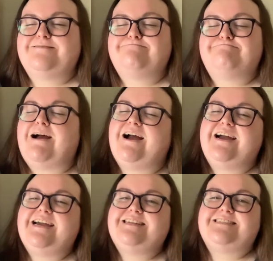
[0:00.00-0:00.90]

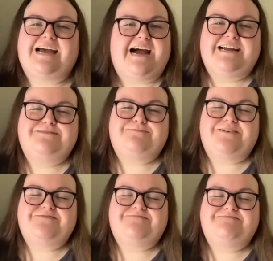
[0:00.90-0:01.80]
My type
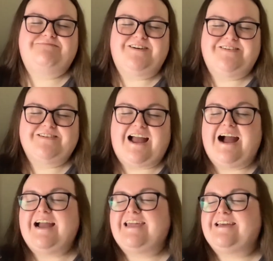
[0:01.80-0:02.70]
of book.
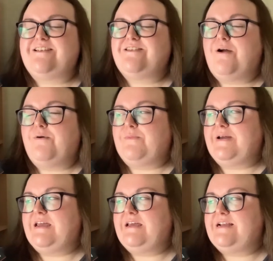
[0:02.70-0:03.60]
I cannot
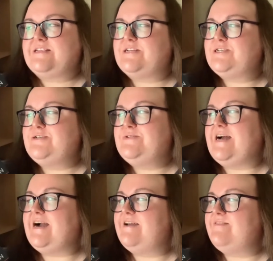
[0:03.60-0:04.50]
wait to
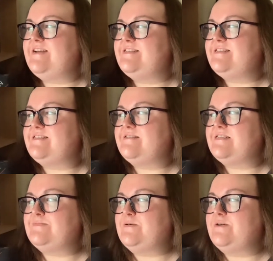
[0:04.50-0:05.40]
dive into this
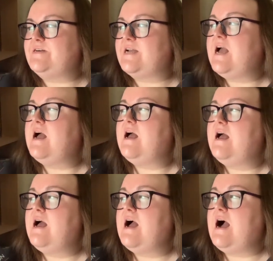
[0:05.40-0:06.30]
book.
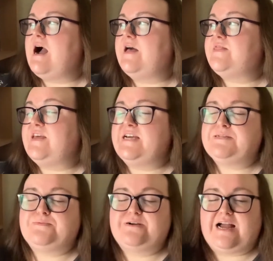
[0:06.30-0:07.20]
This
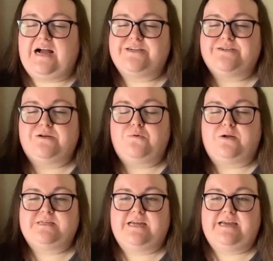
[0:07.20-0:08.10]
book actually
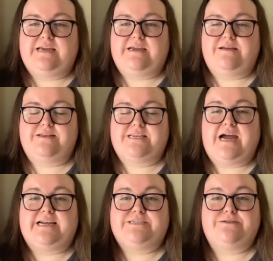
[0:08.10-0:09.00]
was a
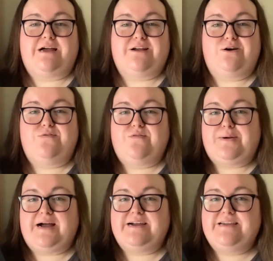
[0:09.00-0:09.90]
title and cover
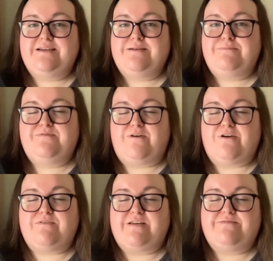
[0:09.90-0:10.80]
by
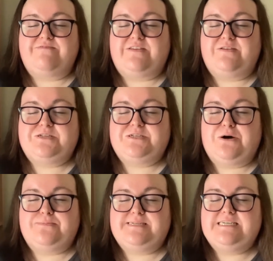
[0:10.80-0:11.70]
before I read the
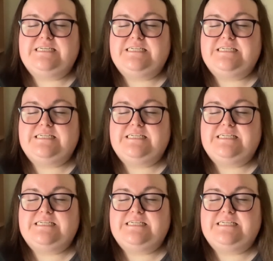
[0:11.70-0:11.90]
synopsis.